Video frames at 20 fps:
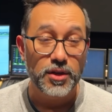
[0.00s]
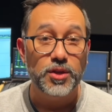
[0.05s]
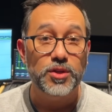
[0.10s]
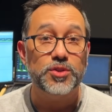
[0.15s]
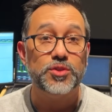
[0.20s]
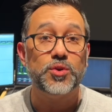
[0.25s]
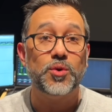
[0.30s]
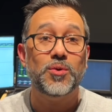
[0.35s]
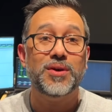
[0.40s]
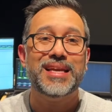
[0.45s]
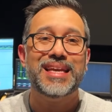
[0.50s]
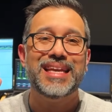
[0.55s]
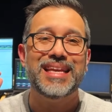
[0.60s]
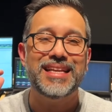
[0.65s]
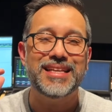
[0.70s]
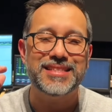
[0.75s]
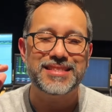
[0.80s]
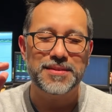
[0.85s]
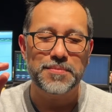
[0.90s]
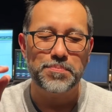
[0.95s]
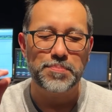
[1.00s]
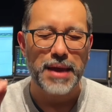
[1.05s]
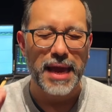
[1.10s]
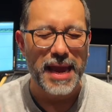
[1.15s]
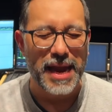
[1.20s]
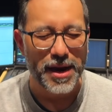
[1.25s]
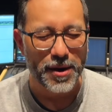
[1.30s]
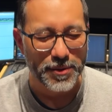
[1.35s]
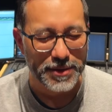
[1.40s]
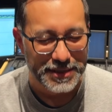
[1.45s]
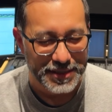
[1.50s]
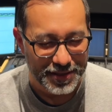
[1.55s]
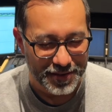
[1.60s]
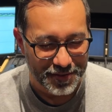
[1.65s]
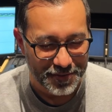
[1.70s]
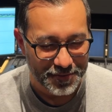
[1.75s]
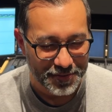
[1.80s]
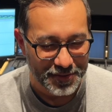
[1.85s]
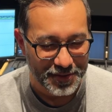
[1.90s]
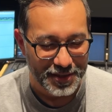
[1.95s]
So it is
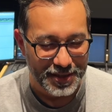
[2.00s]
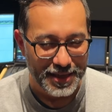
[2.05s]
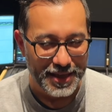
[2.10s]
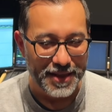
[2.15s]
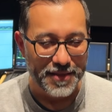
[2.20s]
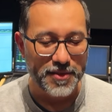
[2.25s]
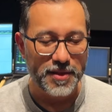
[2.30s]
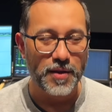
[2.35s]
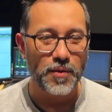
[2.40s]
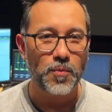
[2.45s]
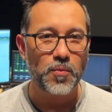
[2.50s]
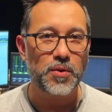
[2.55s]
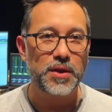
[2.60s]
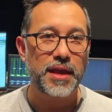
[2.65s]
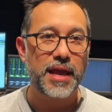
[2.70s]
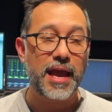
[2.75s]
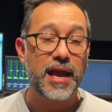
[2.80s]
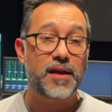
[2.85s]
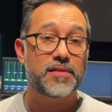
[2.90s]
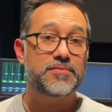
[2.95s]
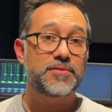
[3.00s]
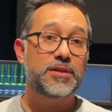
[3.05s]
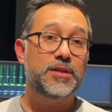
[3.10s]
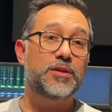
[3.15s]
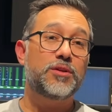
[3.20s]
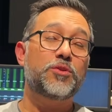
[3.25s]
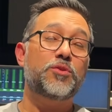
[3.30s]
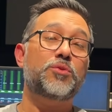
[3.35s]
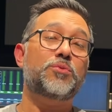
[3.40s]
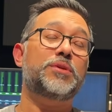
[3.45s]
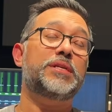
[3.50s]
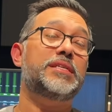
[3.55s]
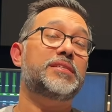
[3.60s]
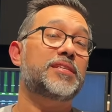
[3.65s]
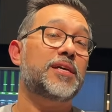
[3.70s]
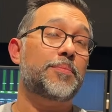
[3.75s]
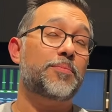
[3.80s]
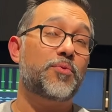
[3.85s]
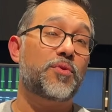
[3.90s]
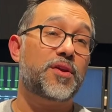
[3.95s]
imperative that we have 3
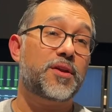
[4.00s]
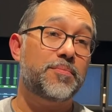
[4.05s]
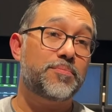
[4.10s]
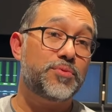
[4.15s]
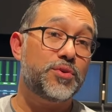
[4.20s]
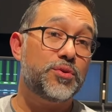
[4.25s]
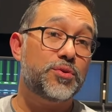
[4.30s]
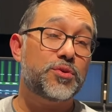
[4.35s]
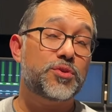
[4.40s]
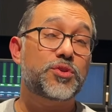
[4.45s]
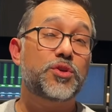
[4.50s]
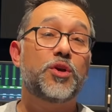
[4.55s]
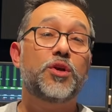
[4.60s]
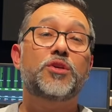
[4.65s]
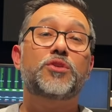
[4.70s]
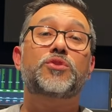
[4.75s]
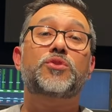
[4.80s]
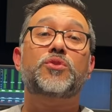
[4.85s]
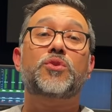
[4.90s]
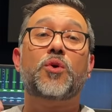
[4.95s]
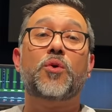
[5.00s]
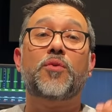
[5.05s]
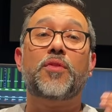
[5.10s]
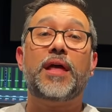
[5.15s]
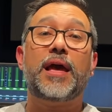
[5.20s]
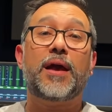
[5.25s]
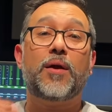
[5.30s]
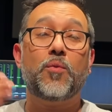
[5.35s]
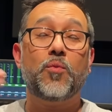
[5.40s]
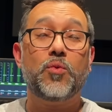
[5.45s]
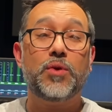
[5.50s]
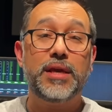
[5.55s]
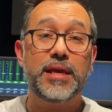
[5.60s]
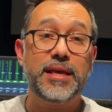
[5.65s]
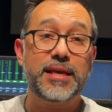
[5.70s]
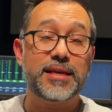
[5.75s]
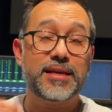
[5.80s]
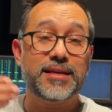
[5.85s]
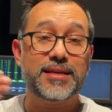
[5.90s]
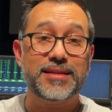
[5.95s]
separate computers so that we
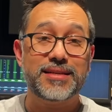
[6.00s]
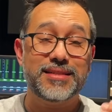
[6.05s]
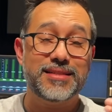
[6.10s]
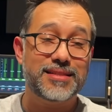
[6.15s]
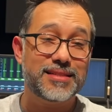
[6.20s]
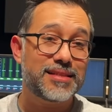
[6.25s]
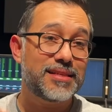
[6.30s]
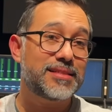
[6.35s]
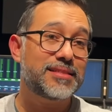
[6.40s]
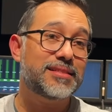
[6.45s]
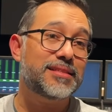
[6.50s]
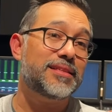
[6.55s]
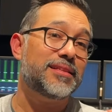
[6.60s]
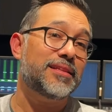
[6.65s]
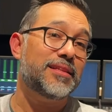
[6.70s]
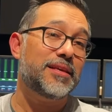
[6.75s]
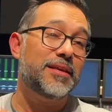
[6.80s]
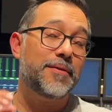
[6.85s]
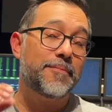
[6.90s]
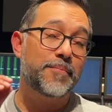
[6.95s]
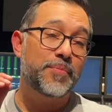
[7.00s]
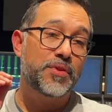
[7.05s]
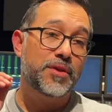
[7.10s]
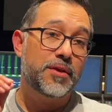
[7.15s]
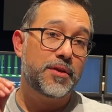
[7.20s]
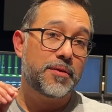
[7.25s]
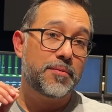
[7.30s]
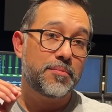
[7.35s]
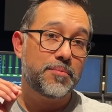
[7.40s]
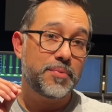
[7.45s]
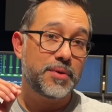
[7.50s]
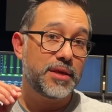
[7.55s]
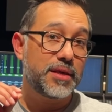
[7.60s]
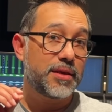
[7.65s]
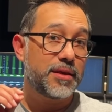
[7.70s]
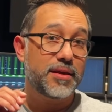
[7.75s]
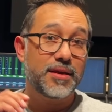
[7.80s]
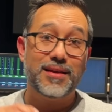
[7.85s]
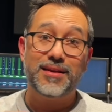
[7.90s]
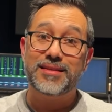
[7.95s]
can consistently
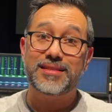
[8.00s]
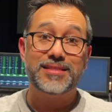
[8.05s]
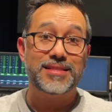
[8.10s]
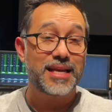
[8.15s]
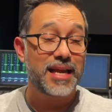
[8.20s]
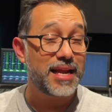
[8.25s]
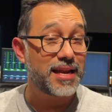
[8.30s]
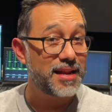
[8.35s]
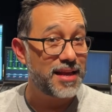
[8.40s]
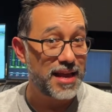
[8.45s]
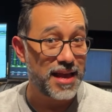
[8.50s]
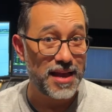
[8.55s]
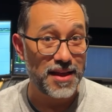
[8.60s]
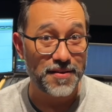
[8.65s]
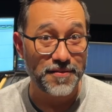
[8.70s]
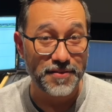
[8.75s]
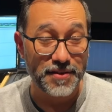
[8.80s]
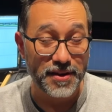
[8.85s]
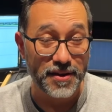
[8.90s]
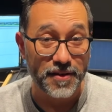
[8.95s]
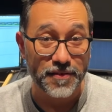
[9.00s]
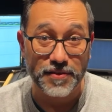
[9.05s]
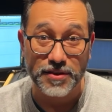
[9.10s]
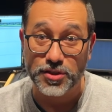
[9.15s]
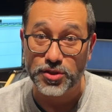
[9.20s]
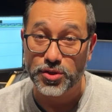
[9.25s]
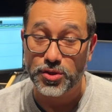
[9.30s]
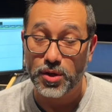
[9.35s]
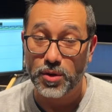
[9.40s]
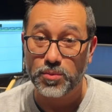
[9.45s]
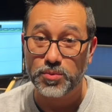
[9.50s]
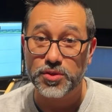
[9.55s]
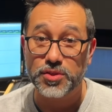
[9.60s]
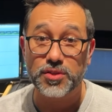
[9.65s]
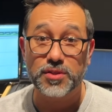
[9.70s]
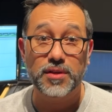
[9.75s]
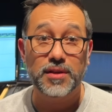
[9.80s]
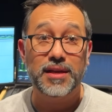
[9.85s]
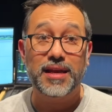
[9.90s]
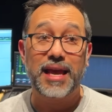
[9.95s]
be staying ahead of it if it's notes.
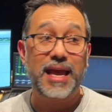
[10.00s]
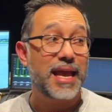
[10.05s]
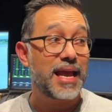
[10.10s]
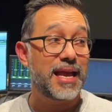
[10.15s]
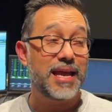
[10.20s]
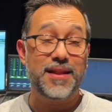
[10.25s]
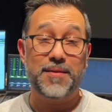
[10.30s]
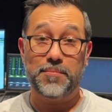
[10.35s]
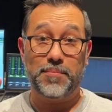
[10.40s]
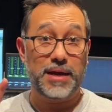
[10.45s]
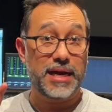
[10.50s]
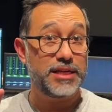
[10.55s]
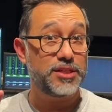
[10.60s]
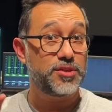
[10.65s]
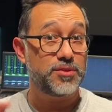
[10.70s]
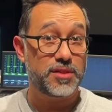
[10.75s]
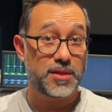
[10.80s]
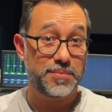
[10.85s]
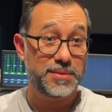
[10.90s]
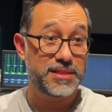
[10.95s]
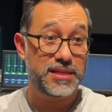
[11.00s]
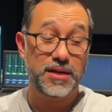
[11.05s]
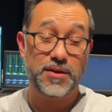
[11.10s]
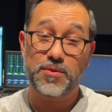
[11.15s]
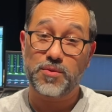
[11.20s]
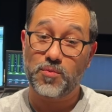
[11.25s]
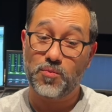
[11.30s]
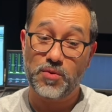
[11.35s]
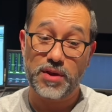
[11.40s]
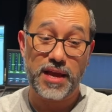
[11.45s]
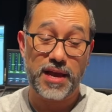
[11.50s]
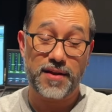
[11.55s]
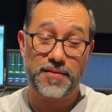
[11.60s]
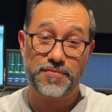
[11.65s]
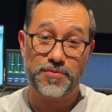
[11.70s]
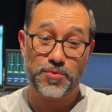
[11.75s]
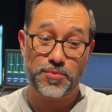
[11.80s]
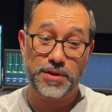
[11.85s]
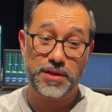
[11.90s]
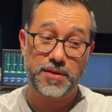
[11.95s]
And mind you, let me tell you, we have
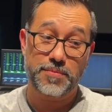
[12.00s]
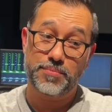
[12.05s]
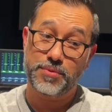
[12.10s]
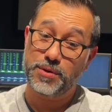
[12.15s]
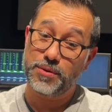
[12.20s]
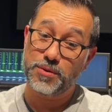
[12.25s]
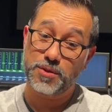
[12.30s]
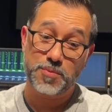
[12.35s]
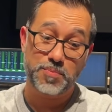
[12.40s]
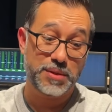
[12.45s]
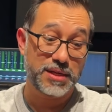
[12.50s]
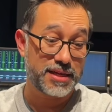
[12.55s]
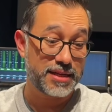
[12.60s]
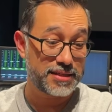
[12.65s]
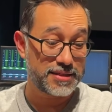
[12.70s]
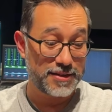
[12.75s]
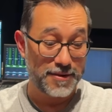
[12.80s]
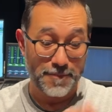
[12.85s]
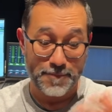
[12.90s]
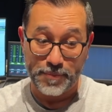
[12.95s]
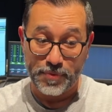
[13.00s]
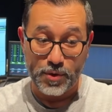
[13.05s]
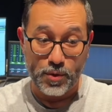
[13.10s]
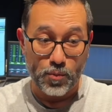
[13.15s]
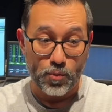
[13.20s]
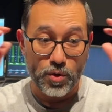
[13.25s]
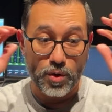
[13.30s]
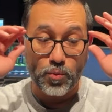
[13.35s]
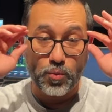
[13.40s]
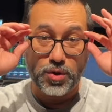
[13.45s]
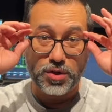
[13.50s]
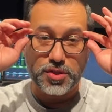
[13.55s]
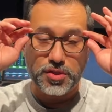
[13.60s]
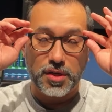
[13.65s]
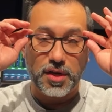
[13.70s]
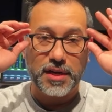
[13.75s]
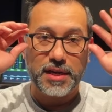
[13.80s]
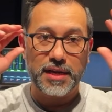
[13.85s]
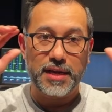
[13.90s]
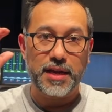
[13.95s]
3 computers because when we're
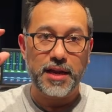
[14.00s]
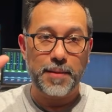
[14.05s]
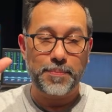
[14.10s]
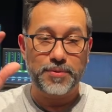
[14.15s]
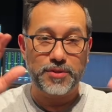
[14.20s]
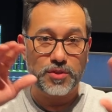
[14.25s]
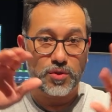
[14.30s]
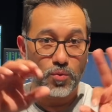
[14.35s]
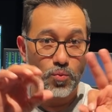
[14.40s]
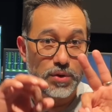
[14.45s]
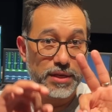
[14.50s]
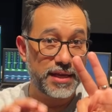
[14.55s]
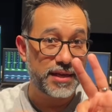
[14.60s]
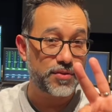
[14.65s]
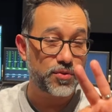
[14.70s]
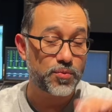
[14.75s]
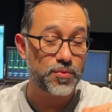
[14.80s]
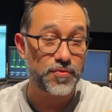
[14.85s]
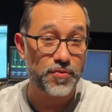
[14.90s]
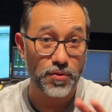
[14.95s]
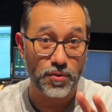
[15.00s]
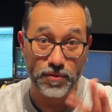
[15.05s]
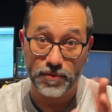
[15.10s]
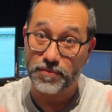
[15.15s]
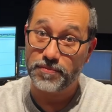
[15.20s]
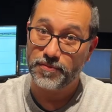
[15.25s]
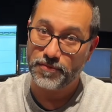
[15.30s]
starting an episode, we get through for